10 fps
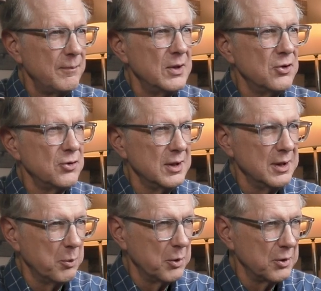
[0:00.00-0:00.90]
is to,
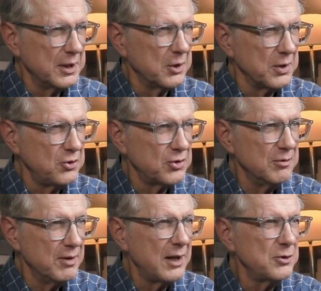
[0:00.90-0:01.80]
it will increase in
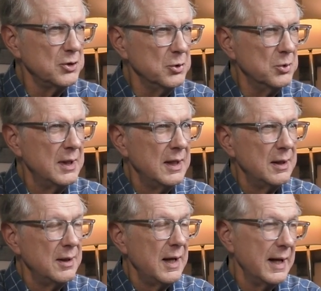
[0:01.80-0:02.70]
value,
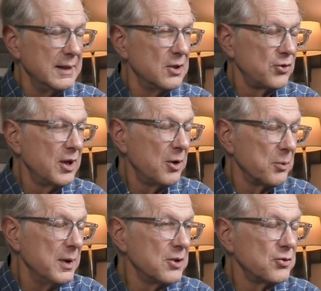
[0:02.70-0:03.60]
and there's still a
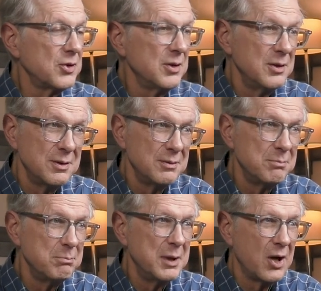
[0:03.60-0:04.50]
risk
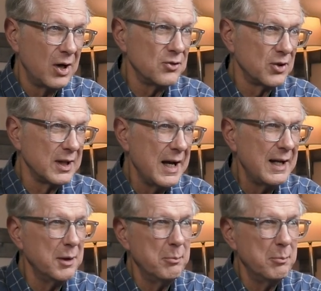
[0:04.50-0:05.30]
because again, it